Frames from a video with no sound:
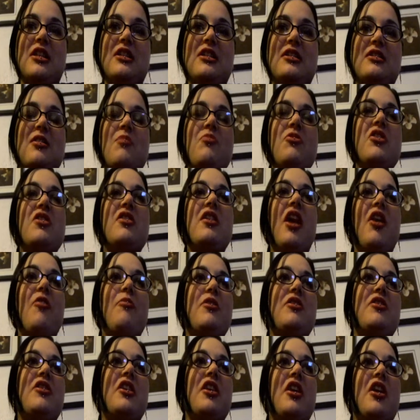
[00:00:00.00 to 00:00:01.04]
and it's something that I've
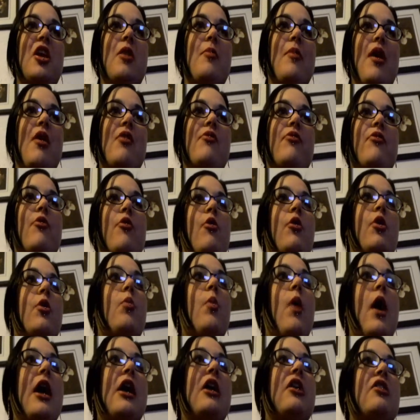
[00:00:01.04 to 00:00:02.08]
been thinking about for
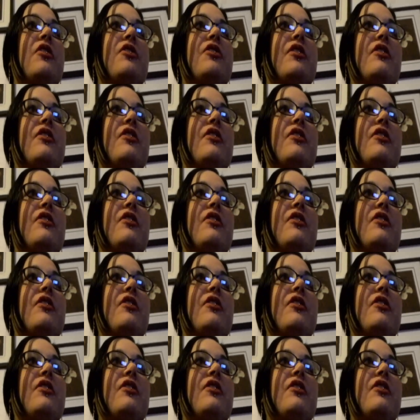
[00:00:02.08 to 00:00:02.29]
a while,